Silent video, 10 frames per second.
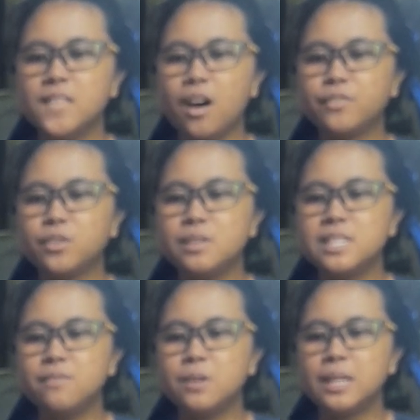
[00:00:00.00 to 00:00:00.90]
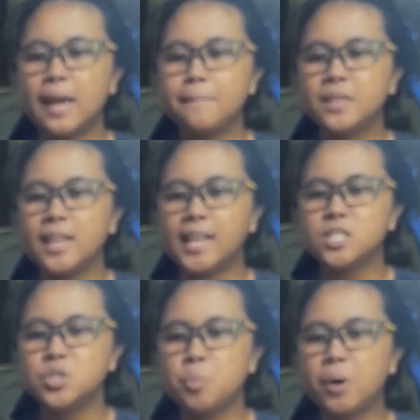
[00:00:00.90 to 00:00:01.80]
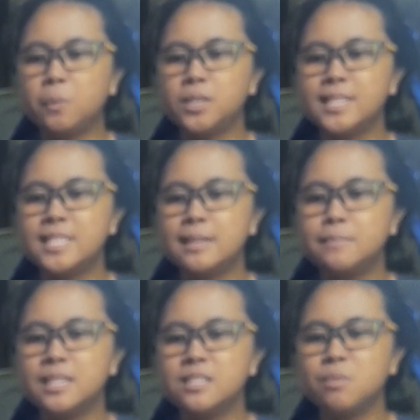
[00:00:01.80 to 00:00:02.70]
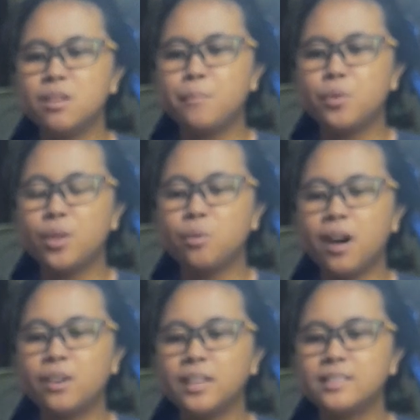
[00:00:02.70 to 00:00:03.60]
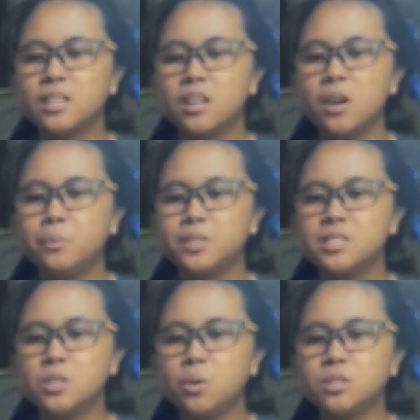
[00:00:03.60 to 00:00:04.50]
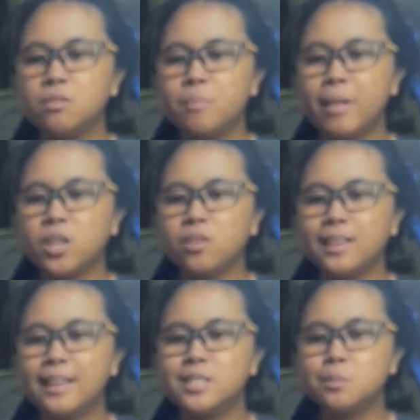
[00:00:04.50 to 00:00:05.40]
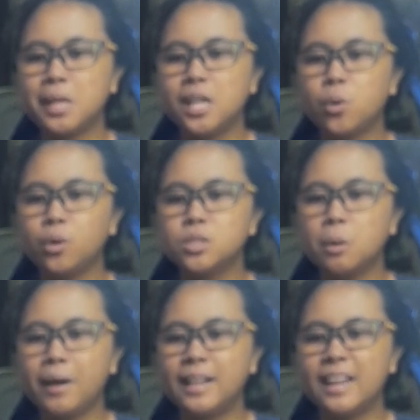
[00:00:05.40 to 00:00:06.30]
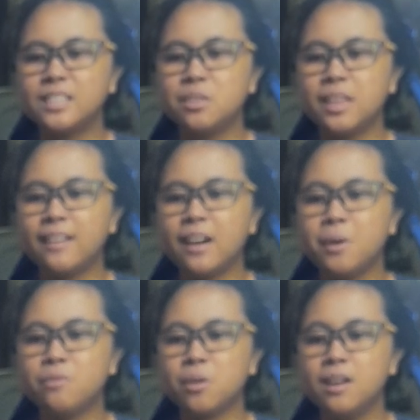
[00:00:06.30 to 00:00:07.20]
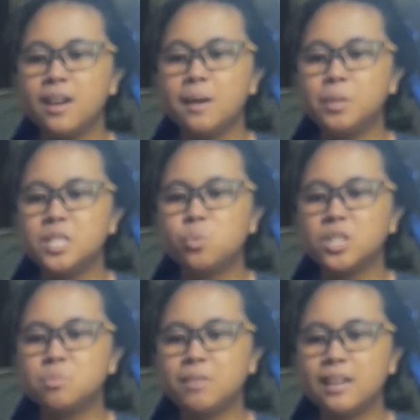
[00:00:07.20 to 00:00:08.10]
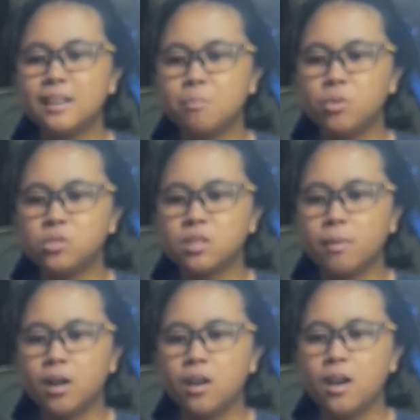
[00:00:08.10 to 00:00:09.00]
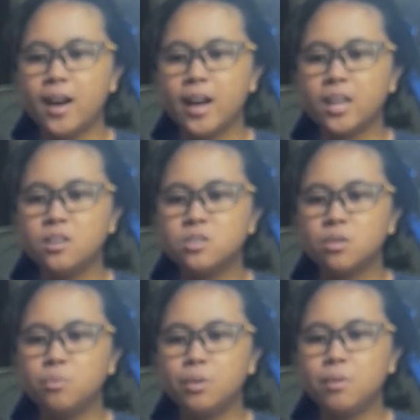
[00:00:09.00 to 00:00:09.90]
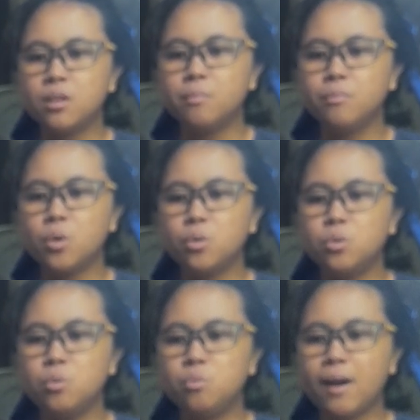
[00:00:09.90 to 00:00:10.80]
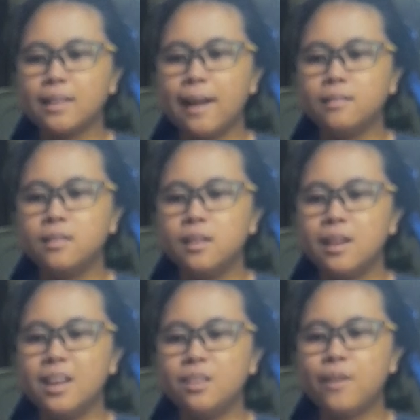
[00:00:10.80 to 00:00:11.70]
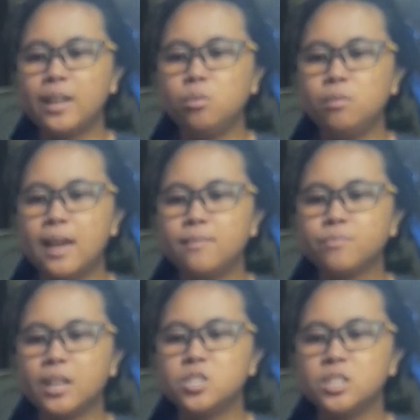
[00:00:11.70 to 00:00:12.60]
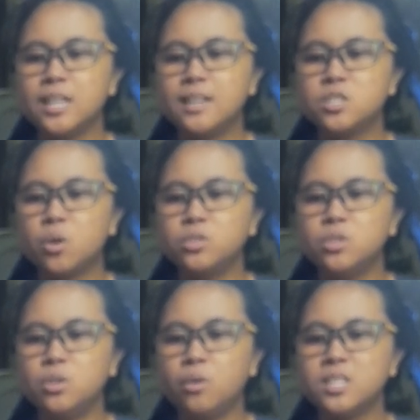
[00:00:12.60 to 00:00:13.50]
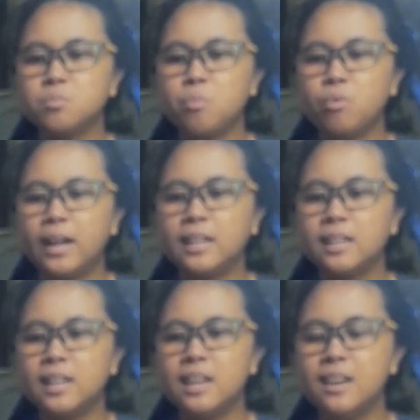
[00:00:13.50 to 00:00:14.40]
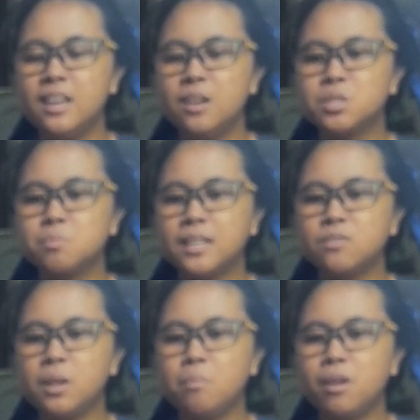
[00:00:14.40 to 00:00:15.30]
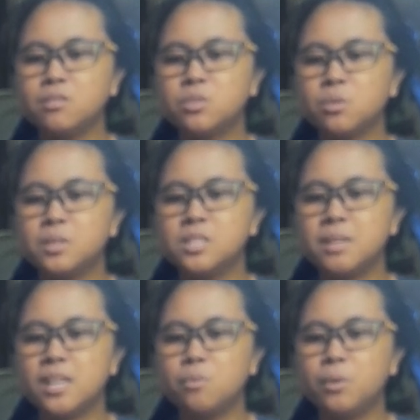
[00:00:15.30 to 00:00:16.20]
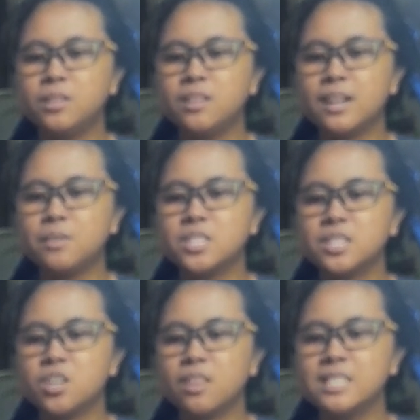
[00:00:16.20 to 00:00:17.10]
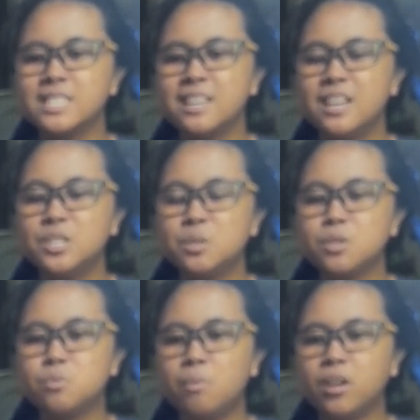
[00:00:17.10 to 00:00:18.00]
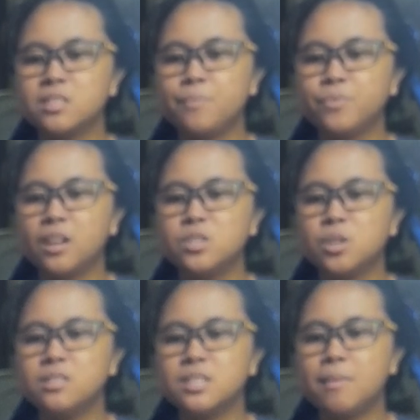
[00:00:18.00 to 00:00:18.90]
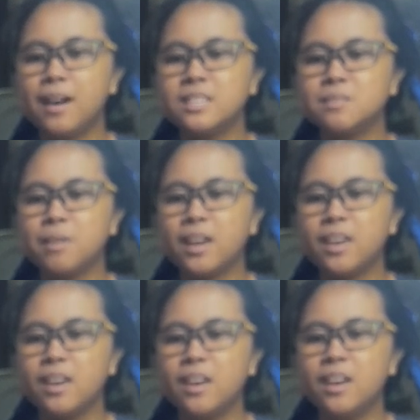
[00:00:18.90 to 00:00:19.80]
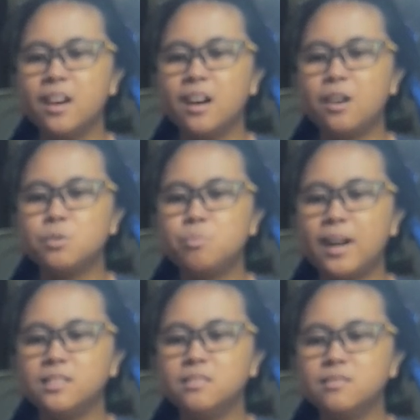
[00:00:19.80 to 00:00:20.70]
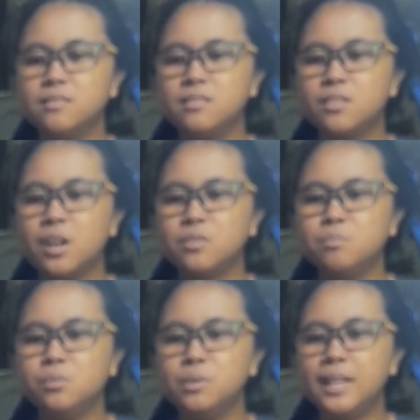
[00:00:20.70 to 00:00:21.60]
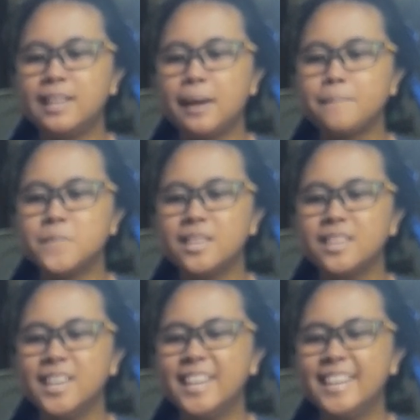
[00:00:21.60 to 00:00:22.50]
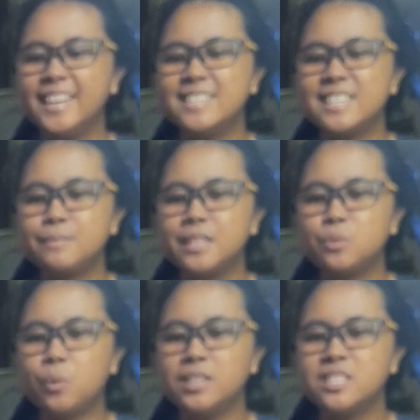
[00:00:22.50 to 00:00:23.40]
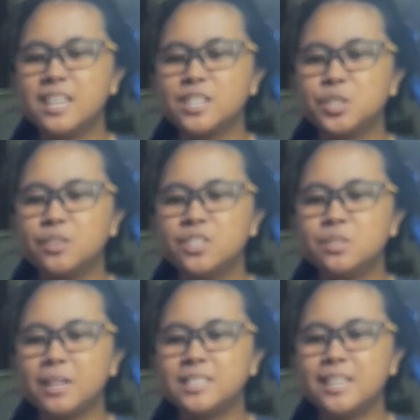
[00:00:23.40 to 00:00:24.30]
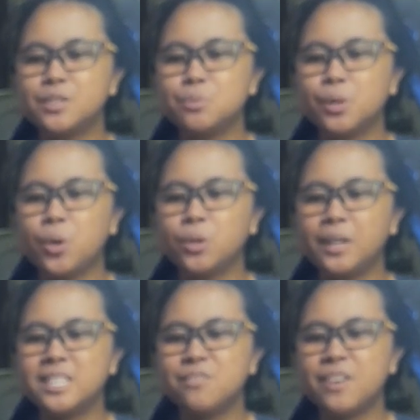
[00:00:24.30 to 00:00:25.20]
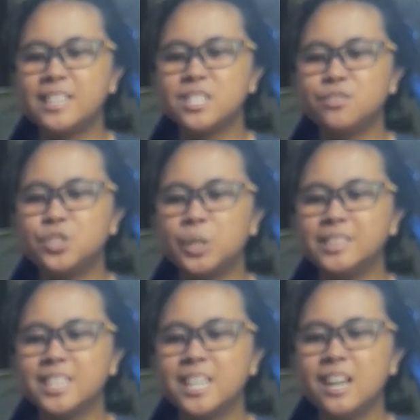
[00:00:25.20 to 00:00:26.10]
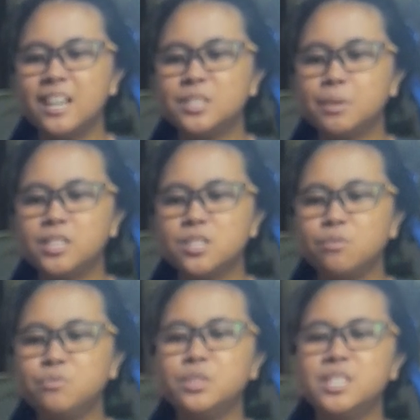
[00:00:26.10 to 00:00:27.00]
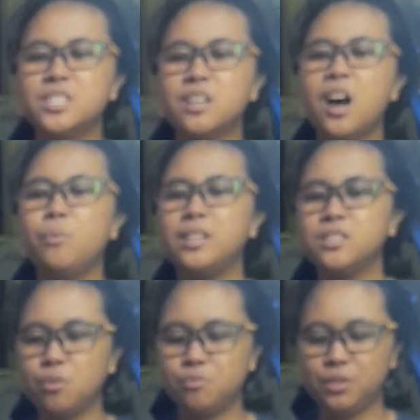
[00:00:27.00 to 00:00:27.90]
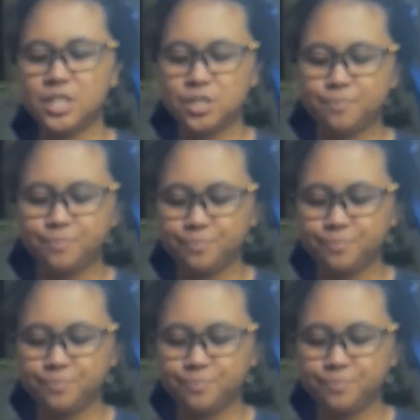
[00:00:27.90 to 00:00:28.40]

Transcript: After receiving a name and gains new powers, it seems he's become rather arrogant. Was this also a rebellion against me? Or so I'd like to think. However, please watch me, Rimuro-sama. I, Gazelle, will become your new right hand, and if I do then, I shall take Sean Dono as my bride. He respectfully bows towards me while declaring such things to his remarks. Sean-sama is our bride. The crowd booed at him. It seemed that one section of the spectators were all crazy fans of Sean. As well, so foolish. Ah well, so foolish.